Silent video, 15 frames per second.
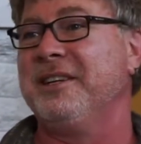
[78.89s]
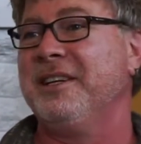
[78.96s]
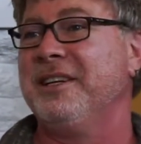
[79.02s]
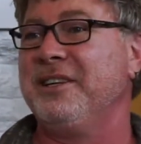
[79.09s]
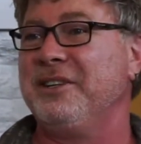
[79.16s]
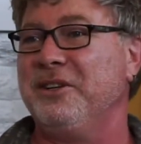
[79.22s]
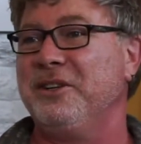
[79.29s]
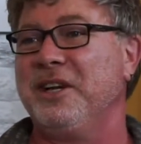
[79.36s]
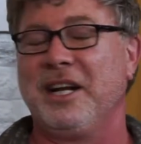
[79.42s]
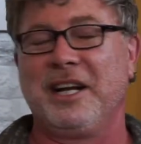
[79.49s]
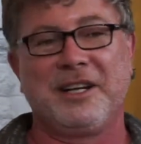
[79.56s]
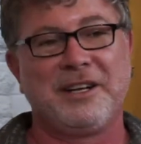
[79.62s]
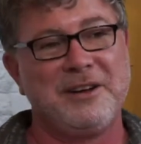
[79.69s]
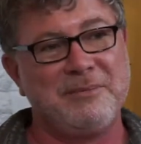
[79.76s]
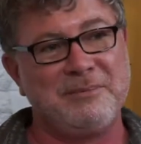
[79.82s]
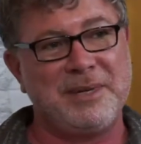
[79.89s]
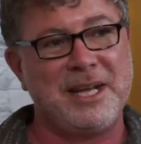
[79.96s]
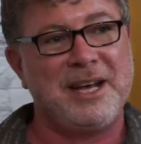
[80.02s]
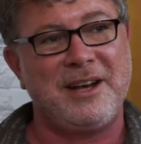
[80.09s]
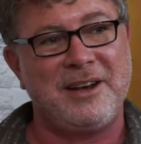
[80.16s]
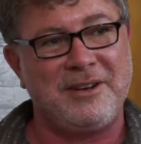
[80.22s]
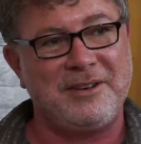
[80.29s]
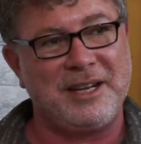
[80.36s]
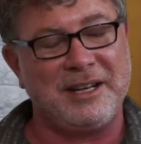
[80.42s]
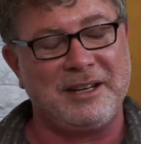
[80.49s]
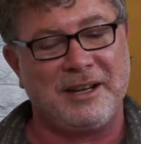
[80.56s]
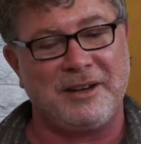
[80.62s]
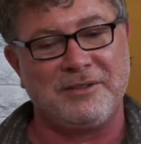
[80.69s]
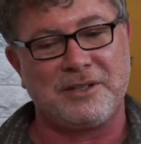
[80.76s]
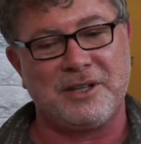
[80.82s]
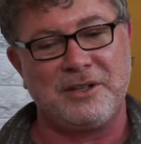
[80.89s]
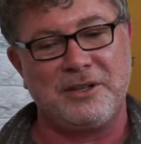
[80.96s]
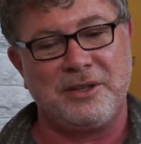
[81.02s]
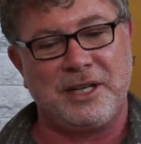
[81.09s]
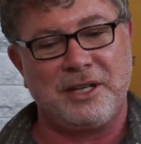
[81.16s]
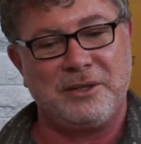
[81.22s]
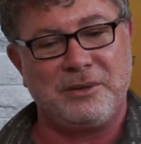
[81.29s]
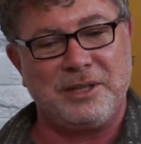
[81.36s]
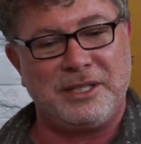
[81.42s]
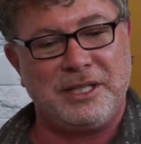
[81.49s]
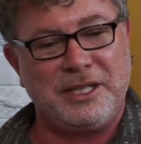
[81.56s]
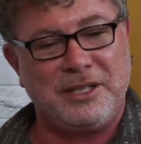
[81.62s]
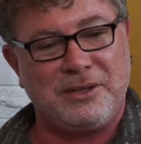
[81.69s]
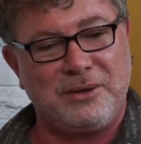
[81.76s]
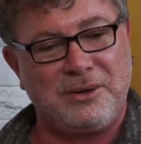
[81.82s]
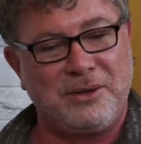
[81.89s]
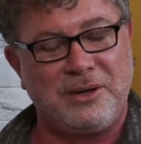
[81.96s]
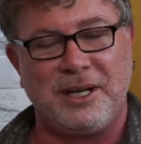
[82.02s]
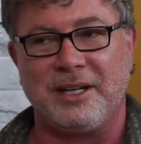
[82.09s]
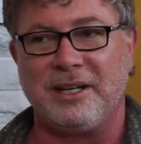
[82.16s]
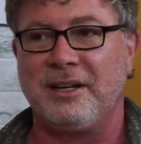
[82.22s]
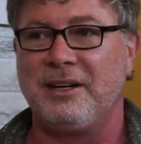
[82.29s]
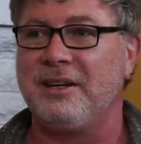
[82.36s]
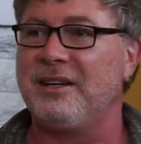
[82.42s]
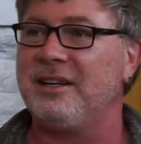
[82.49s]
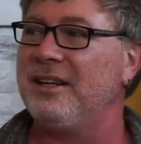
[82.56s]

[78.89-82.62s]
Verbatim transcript: you gotta come down and all of a sudden you gotta mm-hmm. do a mm-hmm. detour and